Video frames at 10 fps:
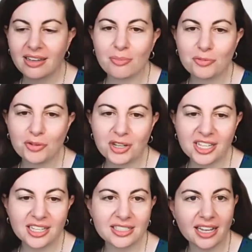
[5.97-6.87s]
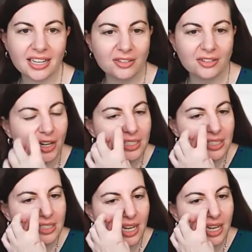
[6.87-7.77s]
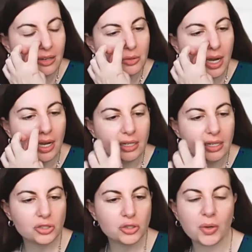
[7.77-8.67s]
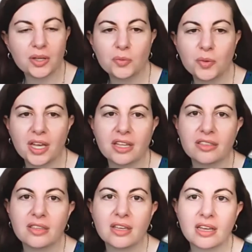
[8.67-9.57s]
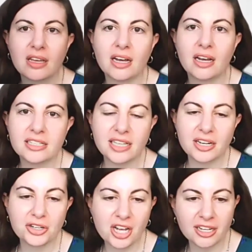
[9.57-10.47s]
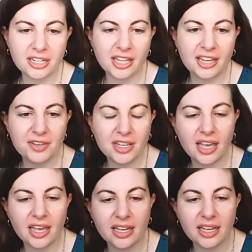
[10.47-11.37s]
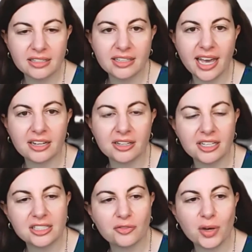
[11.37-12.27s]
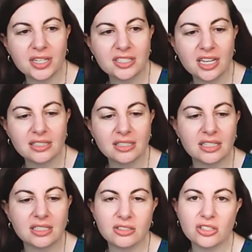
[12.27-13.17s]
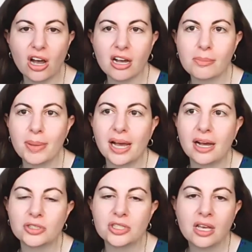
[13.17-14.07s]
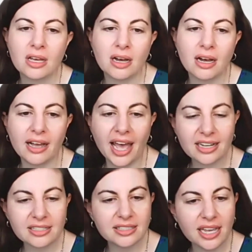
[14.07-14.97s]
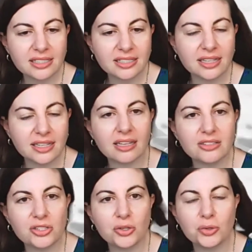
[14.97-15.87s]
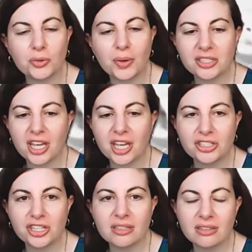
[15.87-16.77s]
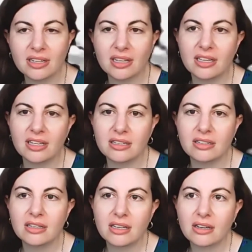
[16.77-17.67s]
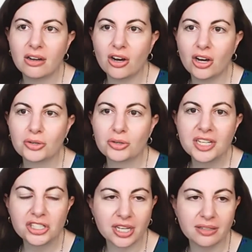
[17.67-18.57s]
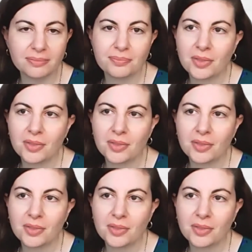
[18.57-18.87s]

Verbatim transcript: I'm really excited for us to now uh, join with uh, Senator Connie Leyva and Catalina Cifuentes to talk about uh, access to education in our region.